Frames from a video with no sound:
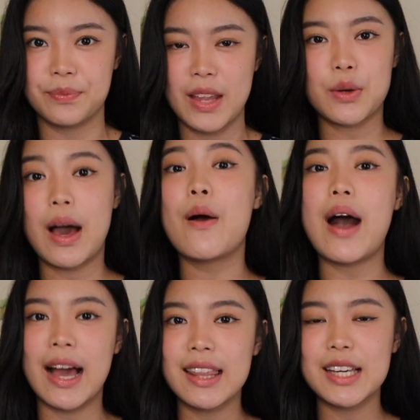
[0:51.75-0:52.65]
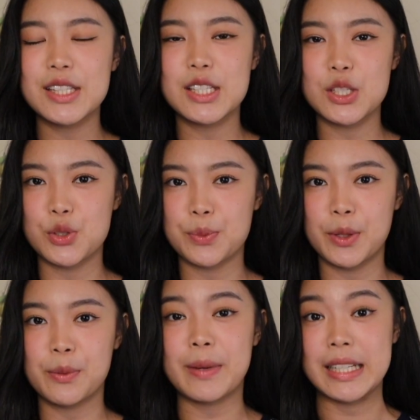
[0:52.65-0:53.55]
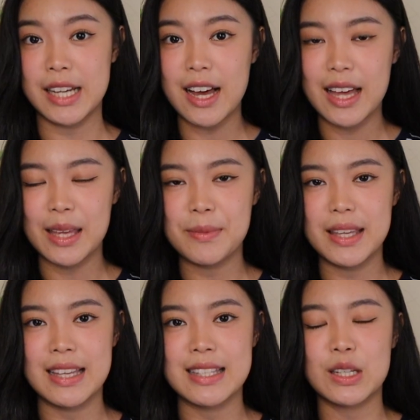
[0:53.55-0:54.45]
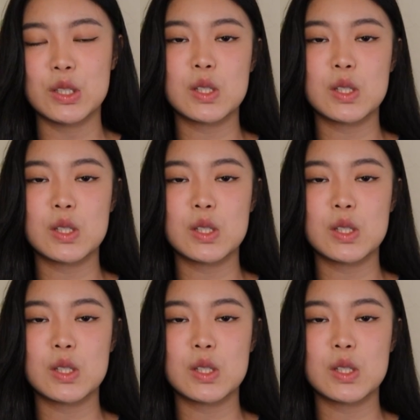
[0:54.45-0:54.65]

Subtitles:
So how I like to distribute my time is I'll